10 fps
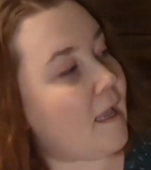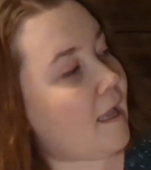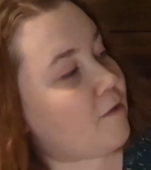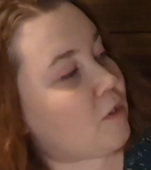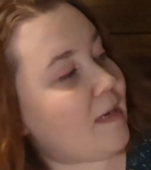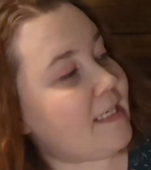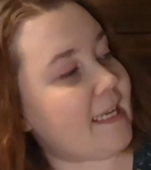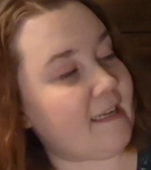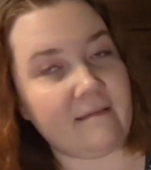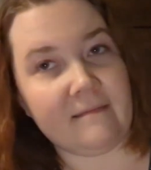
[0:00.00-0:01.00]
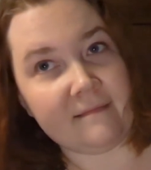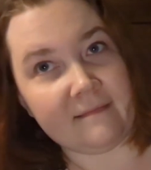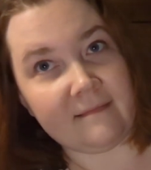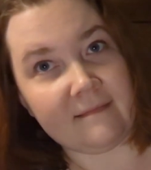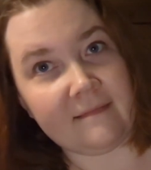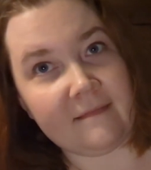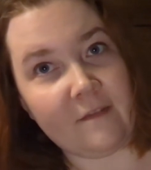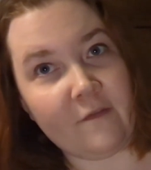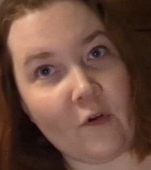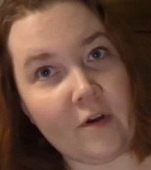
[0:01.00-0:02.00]
And so I did
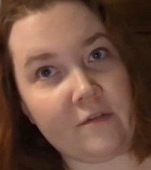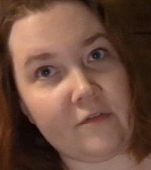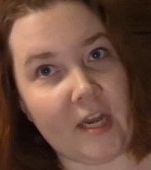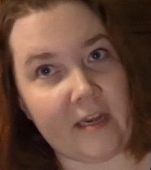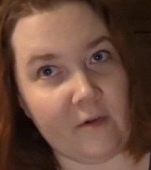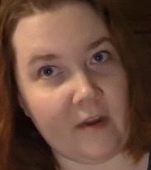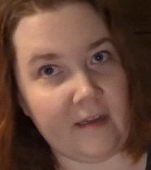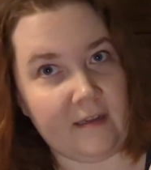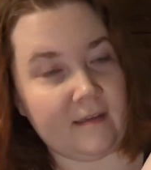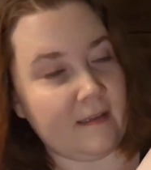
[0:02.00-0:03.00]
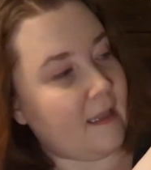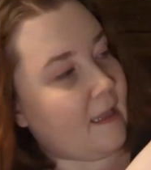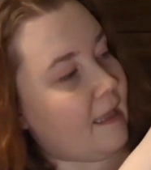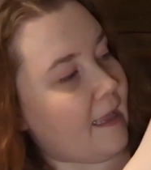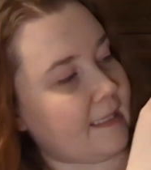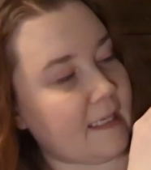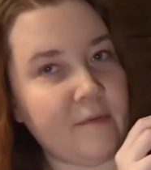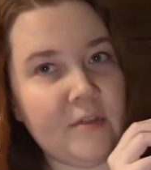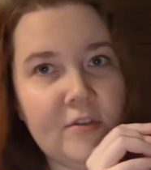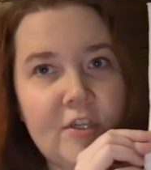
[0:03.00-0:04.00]
for January.
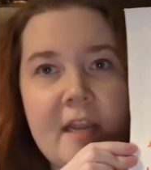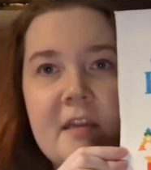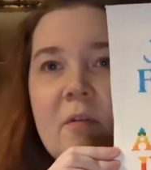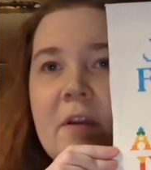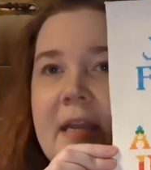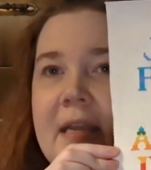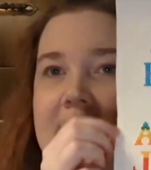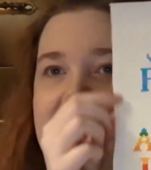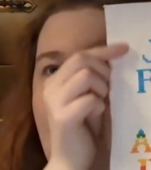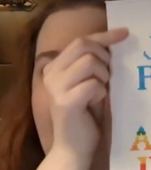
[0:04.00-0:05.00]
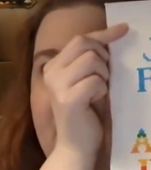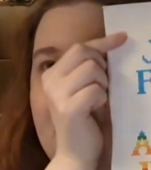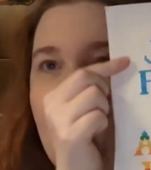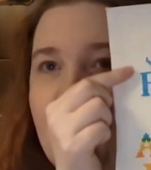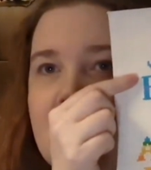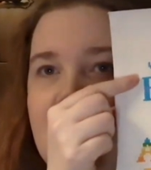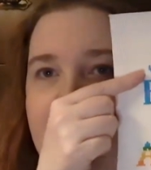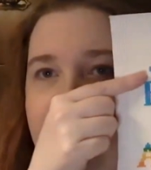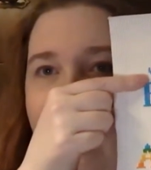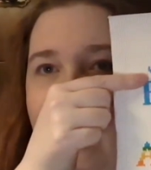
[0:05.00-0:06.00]
Except January is not
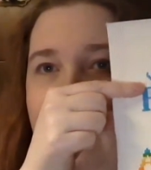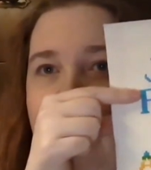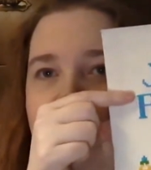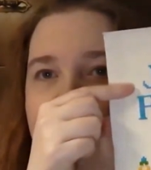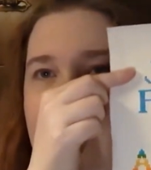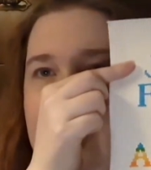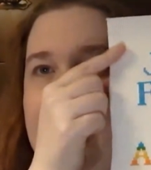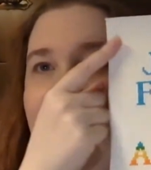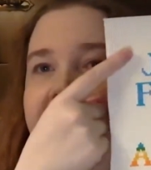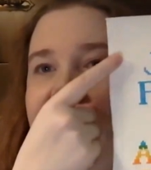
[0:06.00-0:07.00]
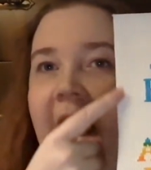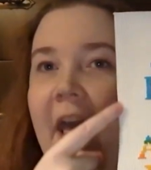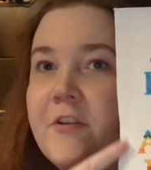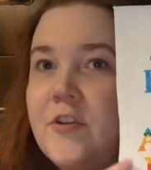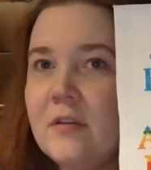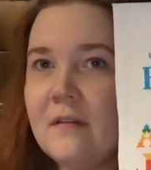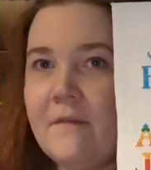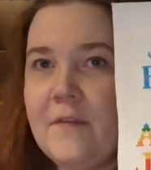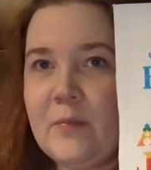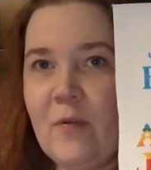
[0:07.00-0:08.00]
the is not the edge
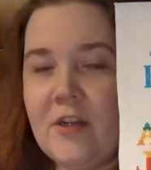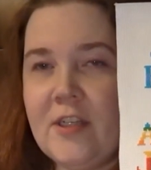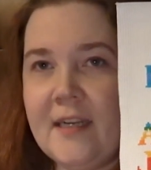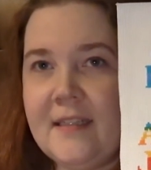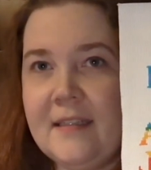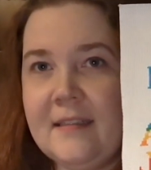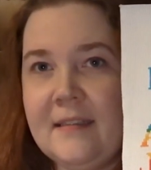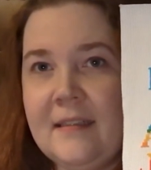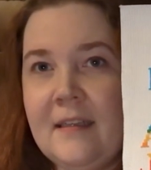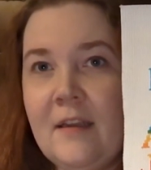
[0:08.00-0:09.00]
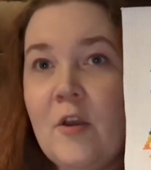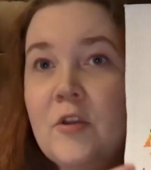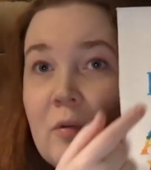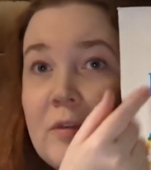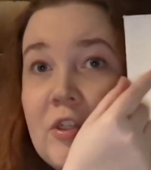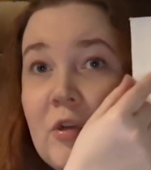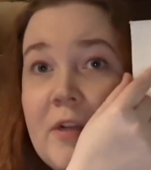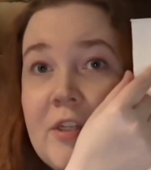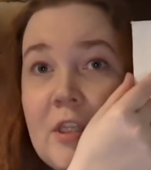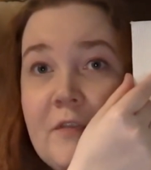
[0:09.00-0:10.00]
of this project. So it's 2
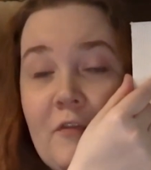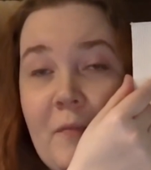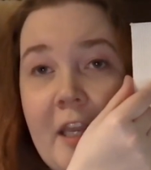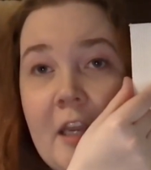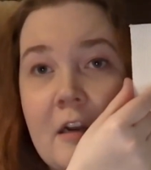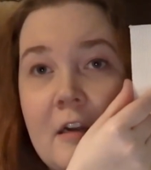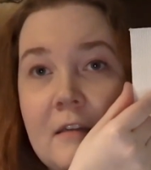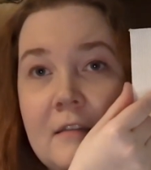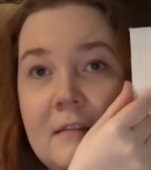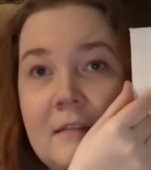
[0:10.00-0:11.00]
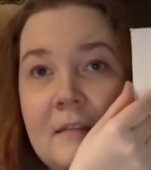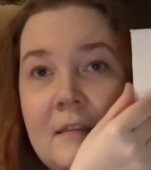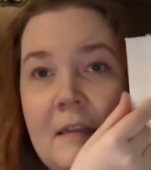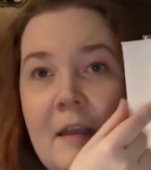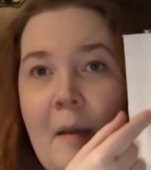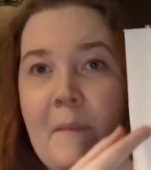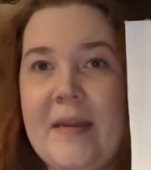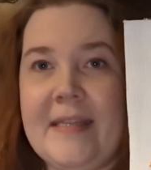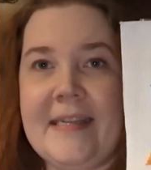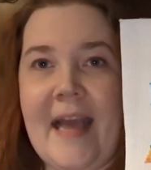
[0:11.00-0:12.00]
inches from here,
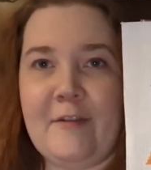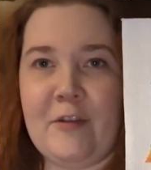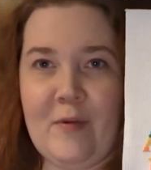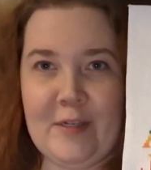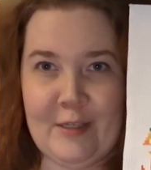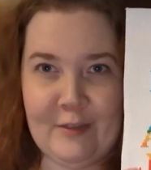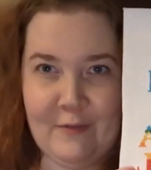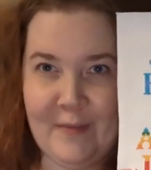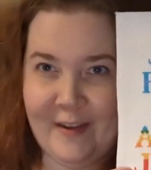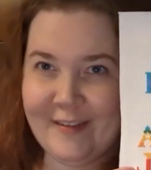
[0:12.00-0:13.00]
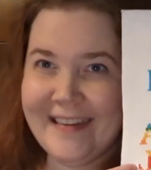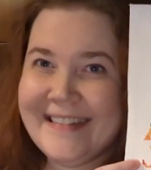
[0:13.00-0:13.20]
but it's not 2 inches from here.